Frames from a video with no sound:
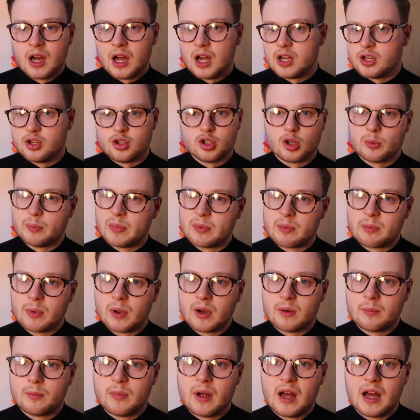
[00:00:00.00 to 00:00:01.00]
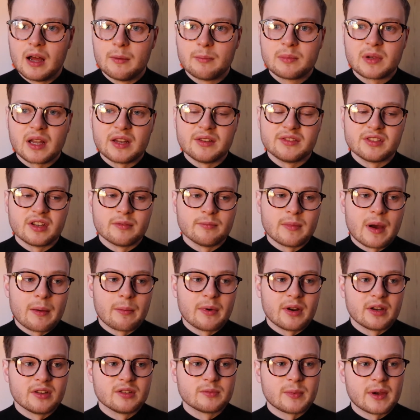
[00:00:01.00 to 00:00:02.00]
you should be putting plenty of
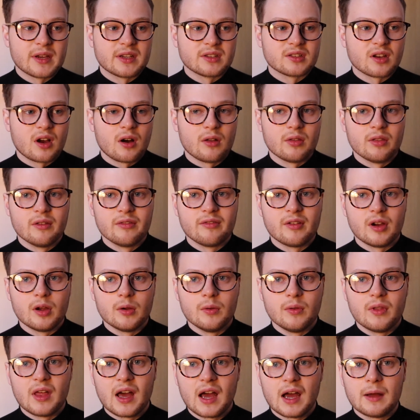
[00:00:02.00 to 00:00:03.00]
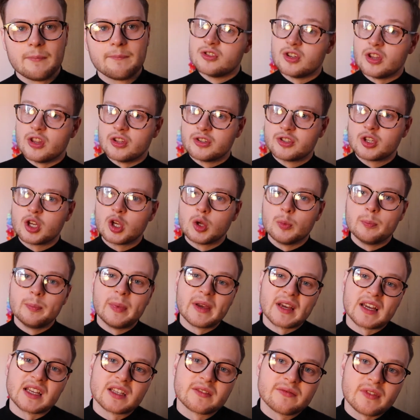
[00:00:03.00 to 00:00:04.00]
memory space on the phone there. So the two
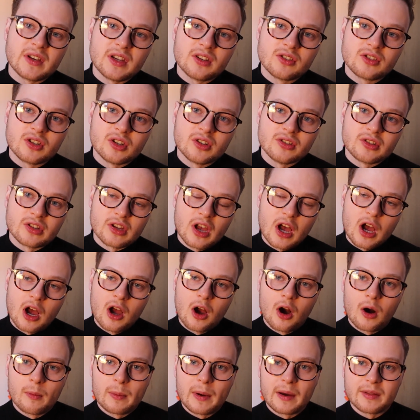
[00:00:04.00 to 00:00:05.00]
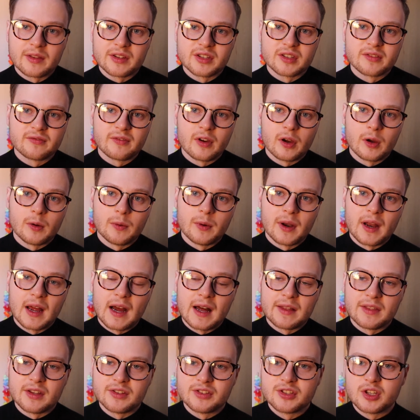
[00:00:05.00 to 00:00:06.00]
biggest features about this phone,
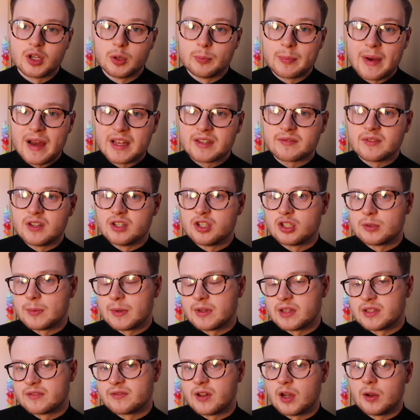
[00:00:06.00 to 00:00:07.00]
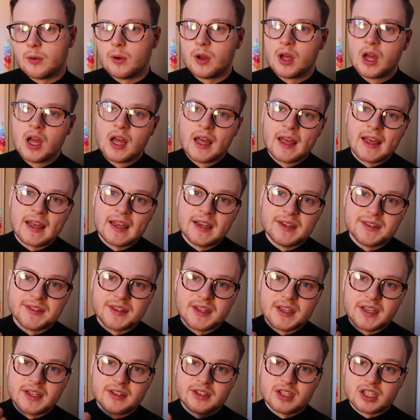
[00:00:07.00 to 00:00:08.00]
and the two best features about this phone, is
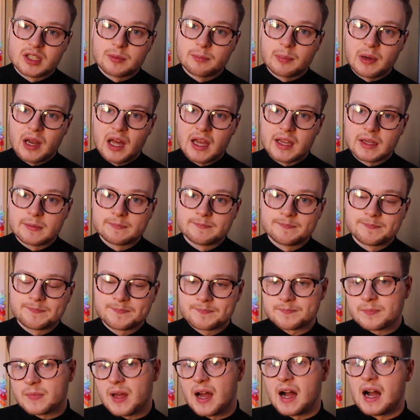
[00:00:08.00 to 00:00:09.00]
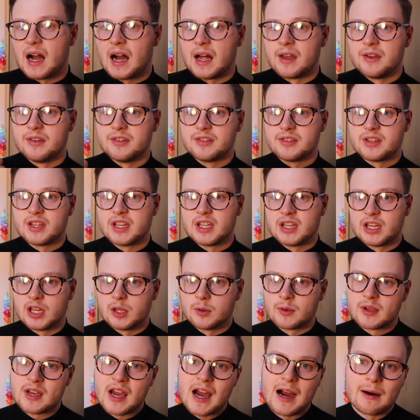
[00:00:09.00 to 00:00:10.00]
the display and the
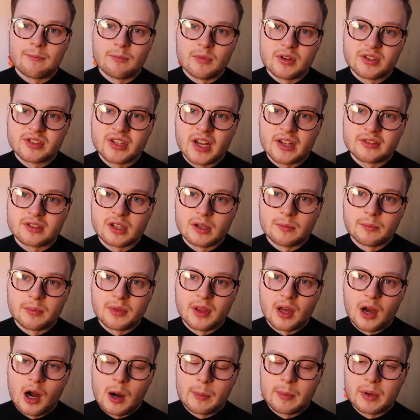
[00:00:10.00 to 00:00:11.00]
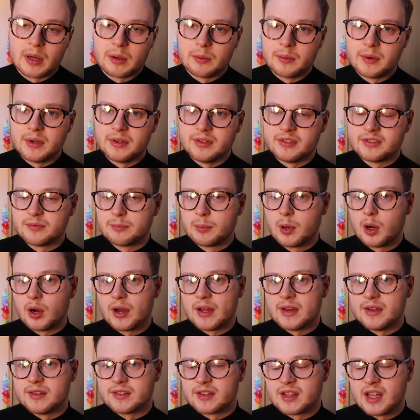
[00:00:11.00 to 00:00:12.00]
new camera setup that Oppo has
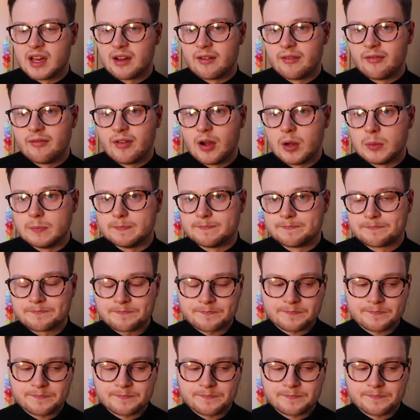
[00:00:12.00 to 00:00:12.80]
put into their phone.